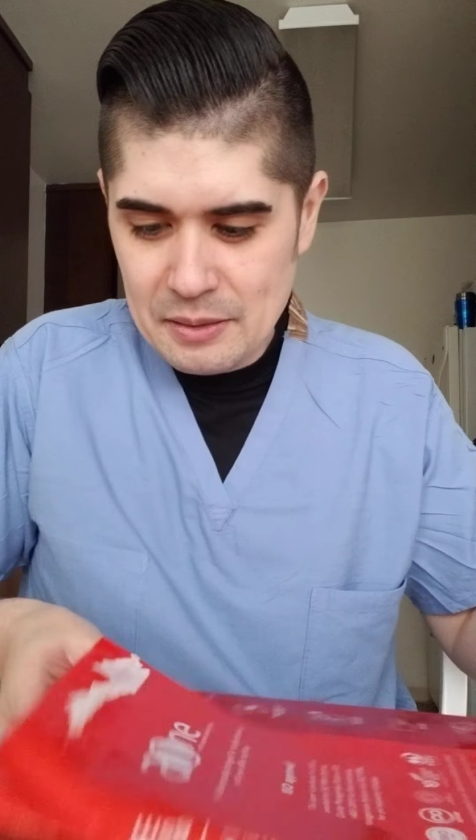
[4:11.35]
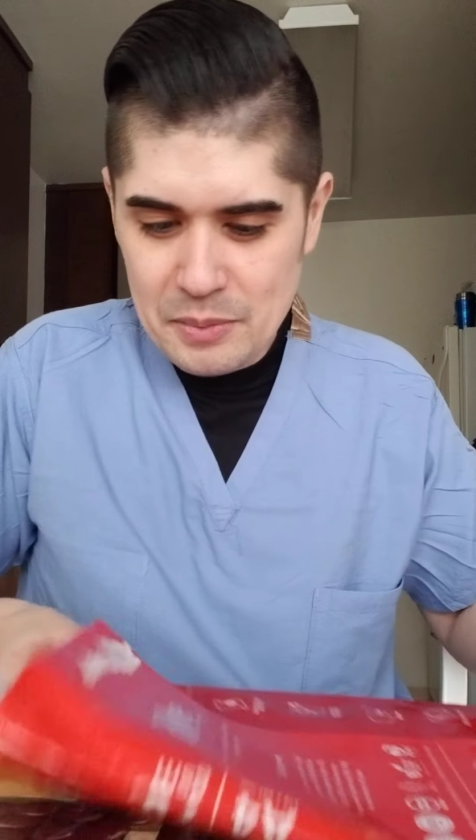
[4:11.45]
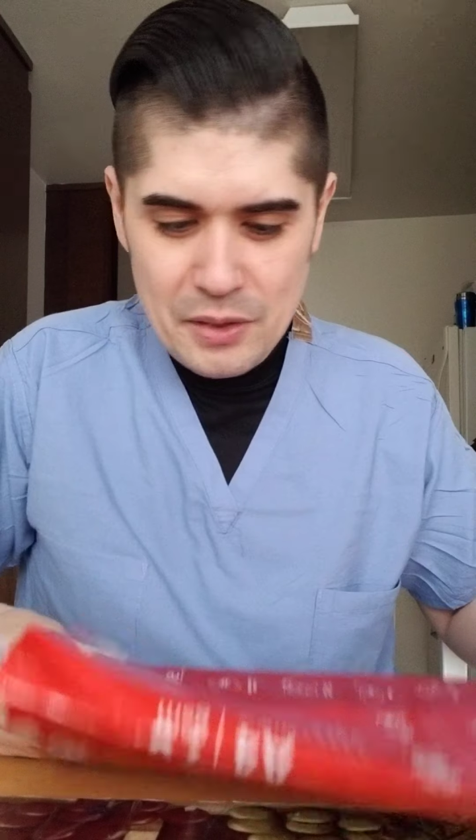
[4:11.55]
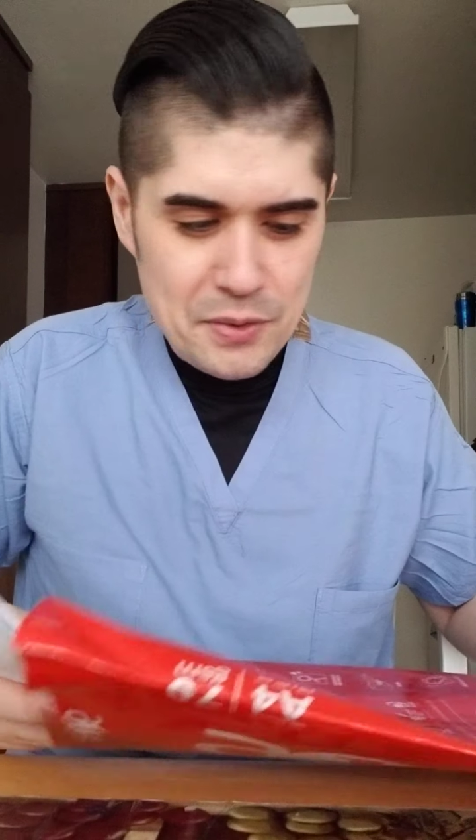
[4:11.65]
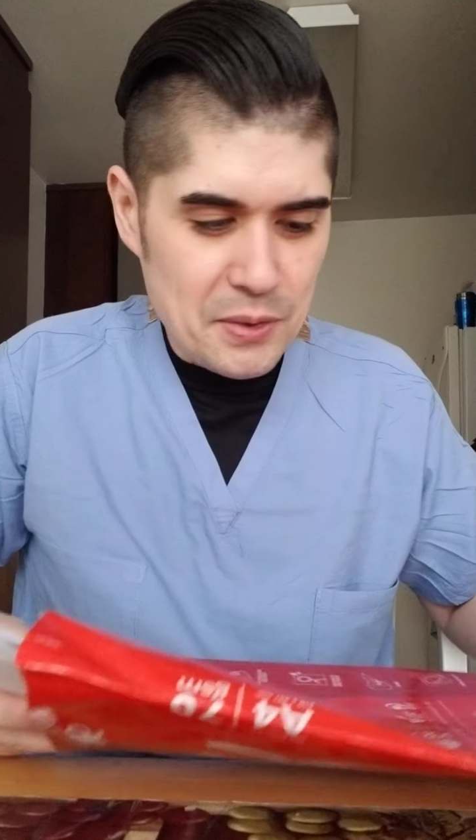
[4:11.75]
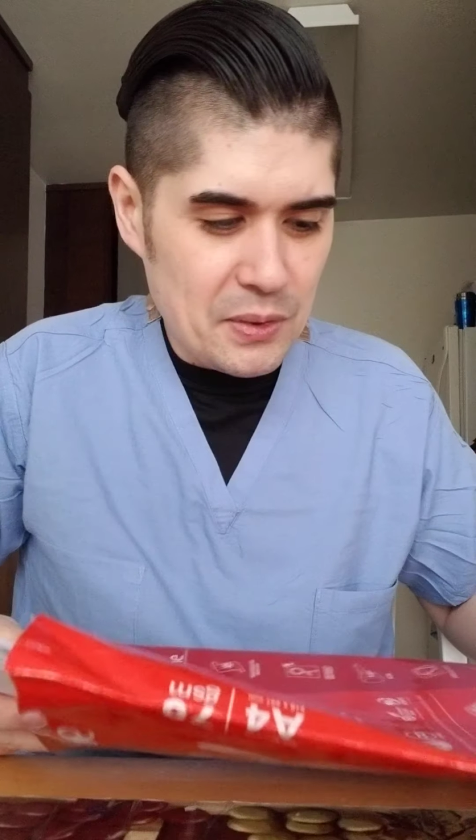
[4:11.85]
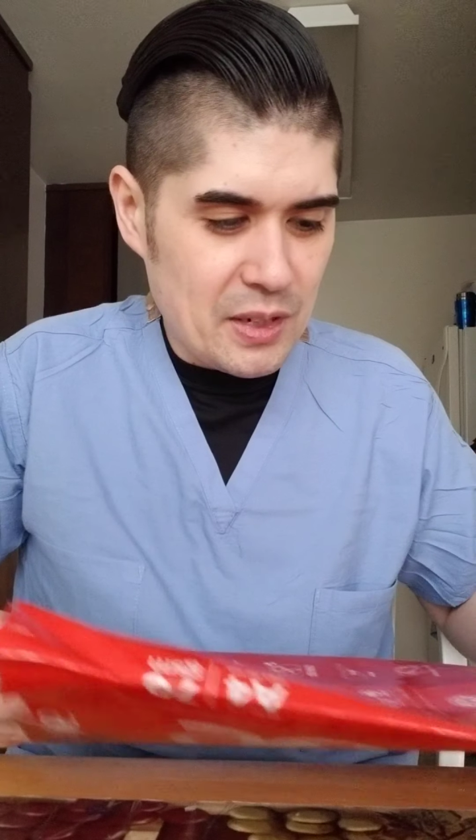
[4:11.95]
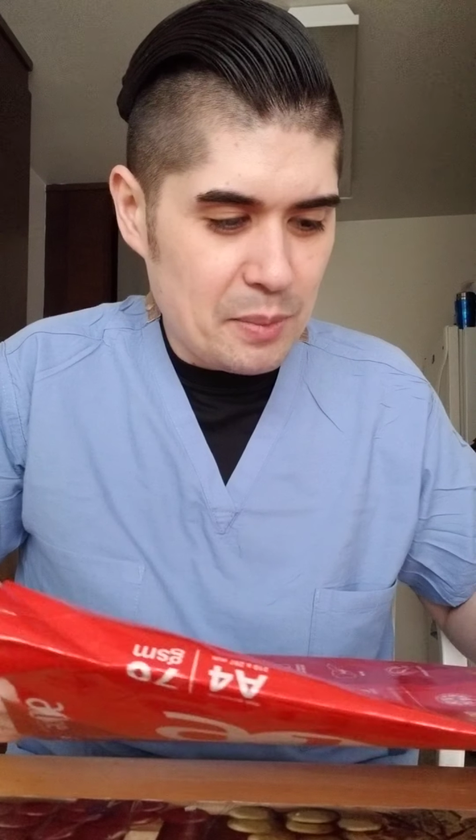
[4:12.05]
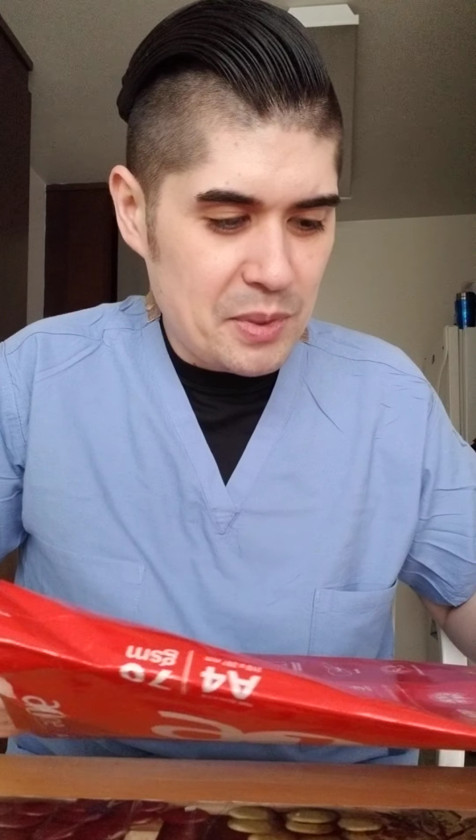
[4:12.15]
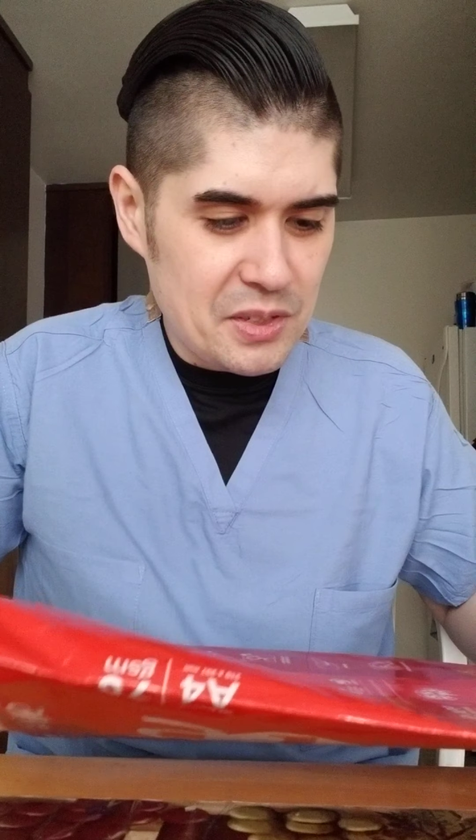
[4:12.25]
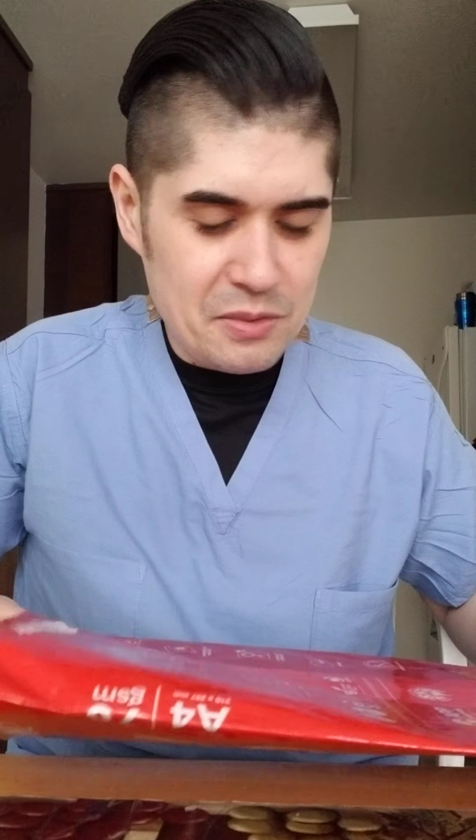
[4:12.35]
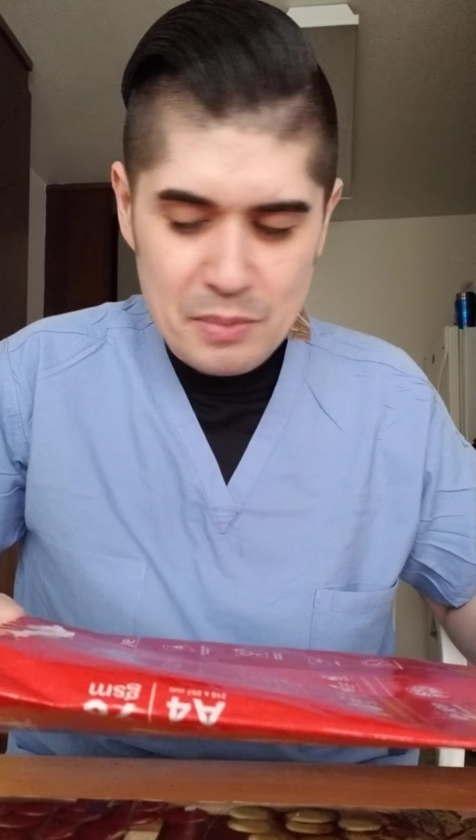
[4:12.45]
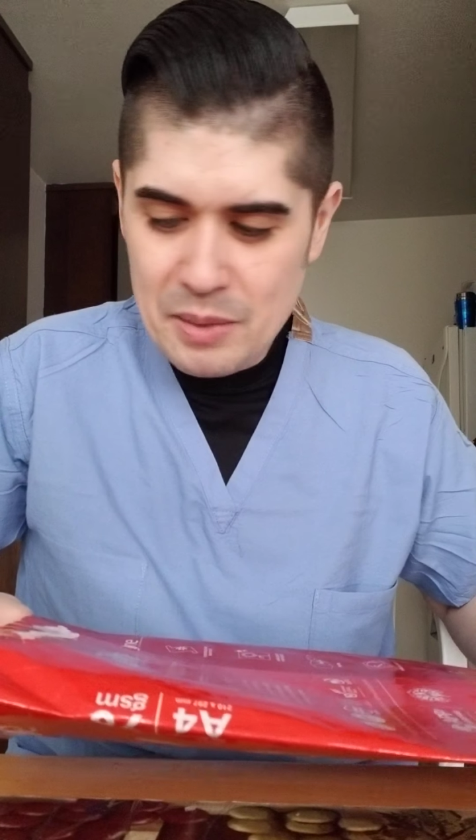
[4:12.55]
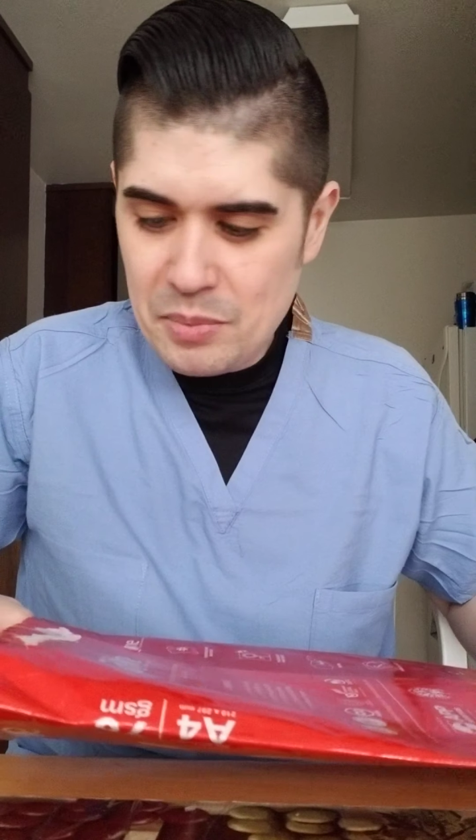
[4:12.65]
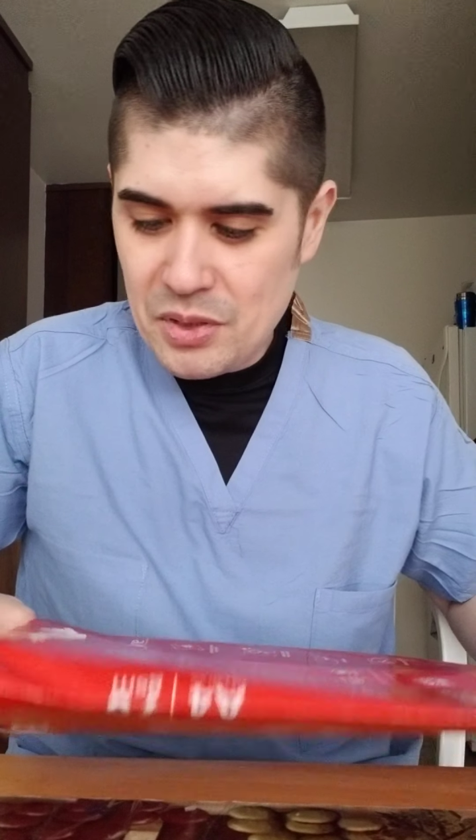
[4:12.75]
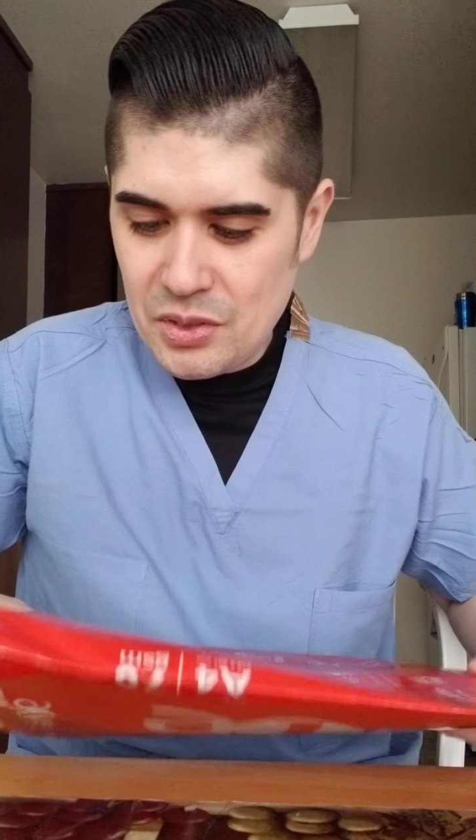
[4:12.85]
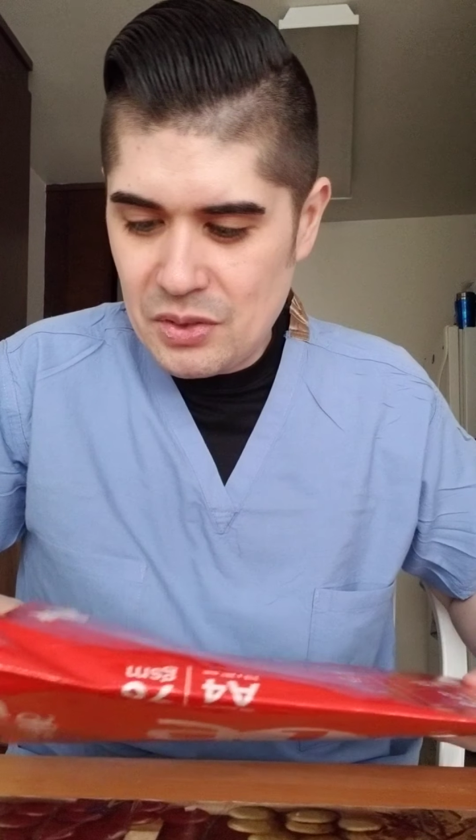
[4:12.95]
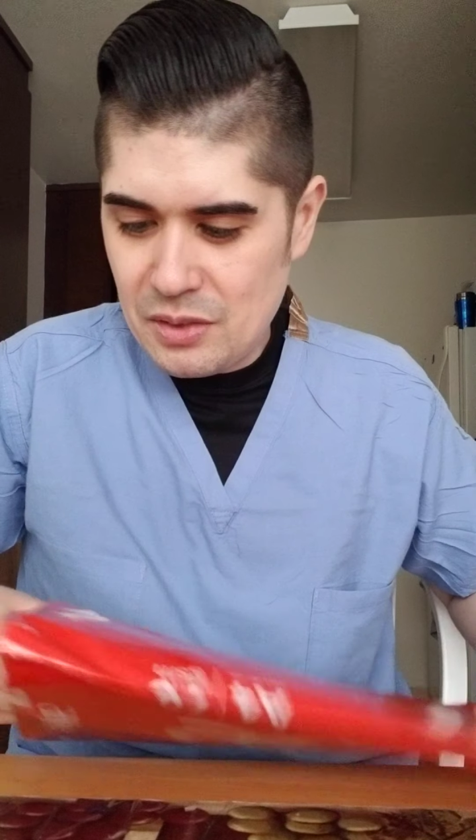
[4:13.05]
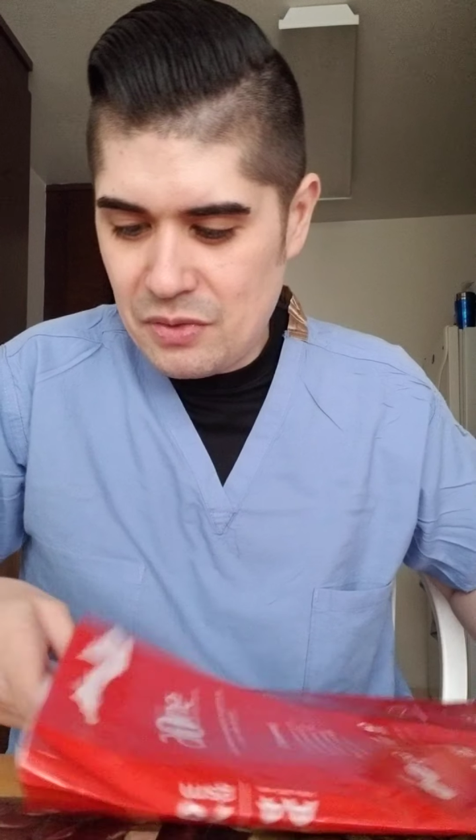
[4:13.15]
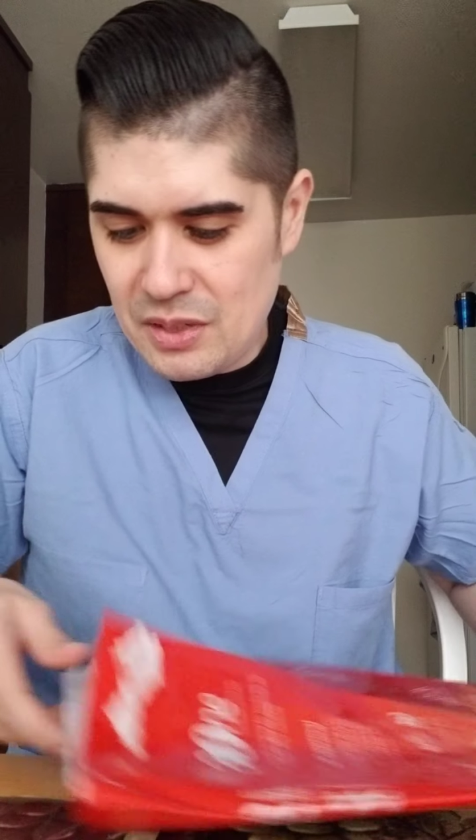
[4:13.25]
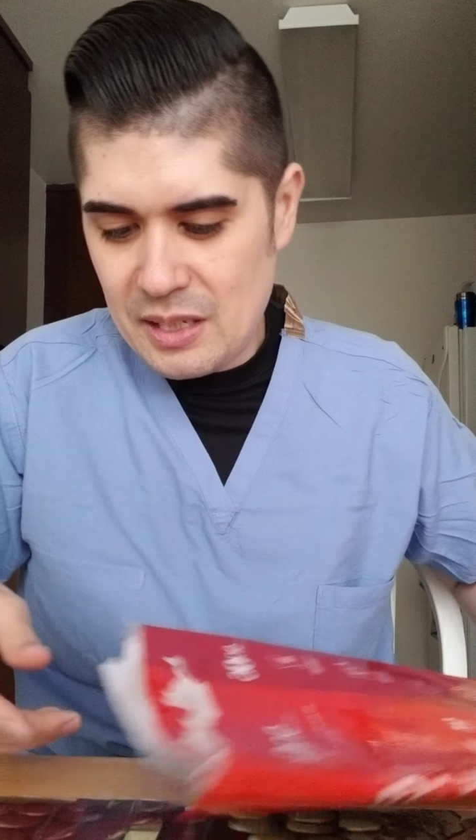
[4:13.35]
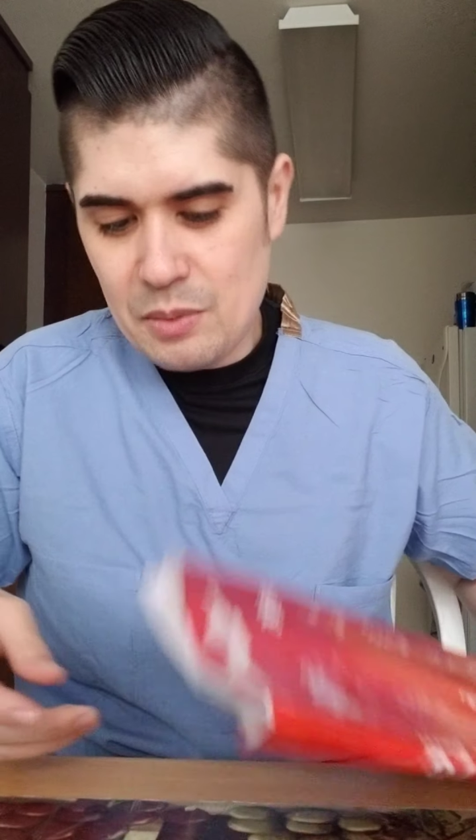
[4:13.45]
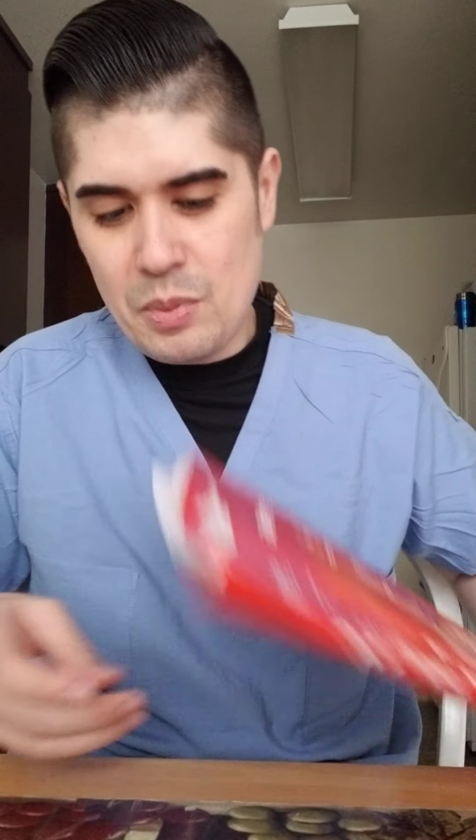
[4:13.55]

make photocopies of my birth certificate and